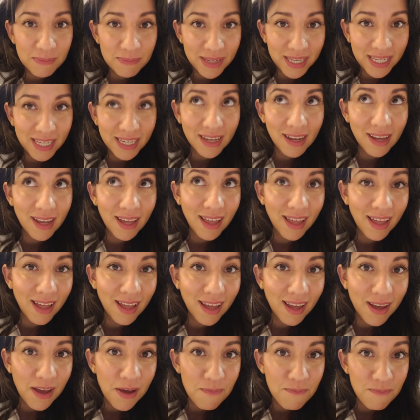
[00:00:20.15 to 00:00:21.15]
me
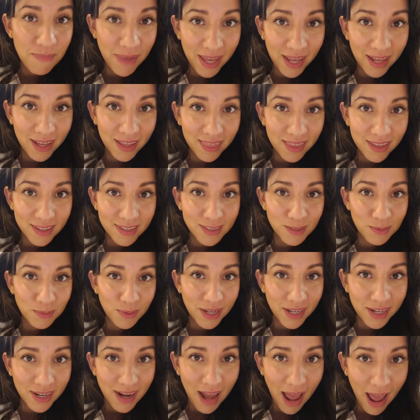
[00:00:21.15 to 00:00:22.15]
make this
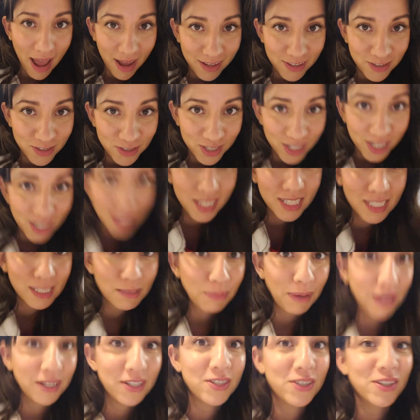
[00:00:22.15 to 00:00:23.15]
one extra
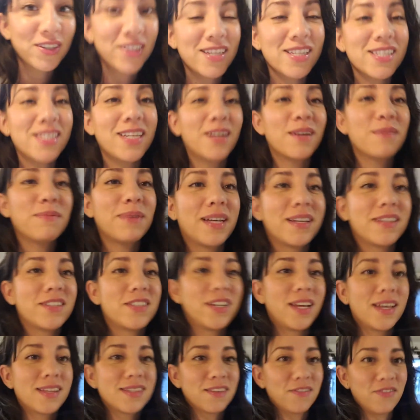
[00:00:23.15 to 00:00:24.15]
special this year because
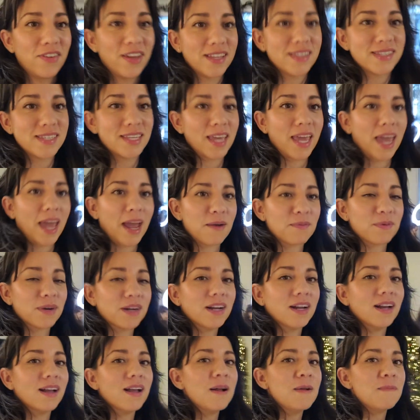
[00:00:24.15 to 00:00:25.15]
she has a fancy
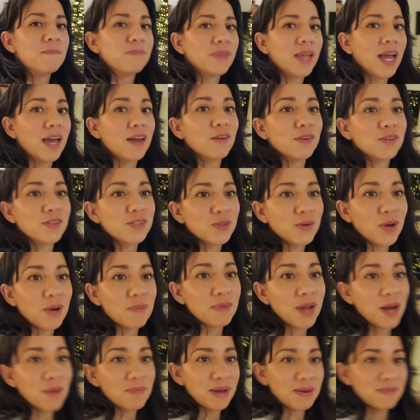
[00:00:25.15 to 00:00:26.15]
camera. And also I'm
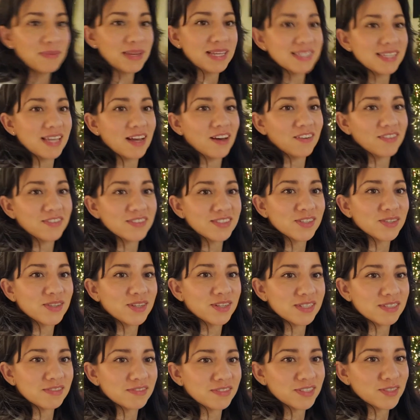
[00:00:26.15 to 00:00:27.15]
not by myself. So
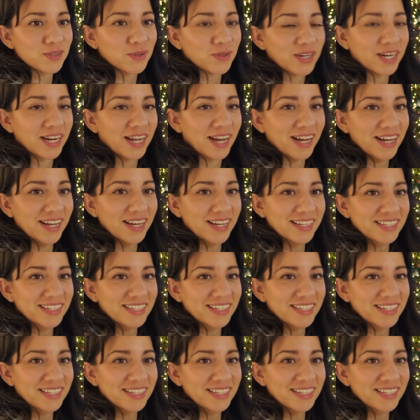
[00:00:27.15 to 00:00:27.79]
there's Victoria.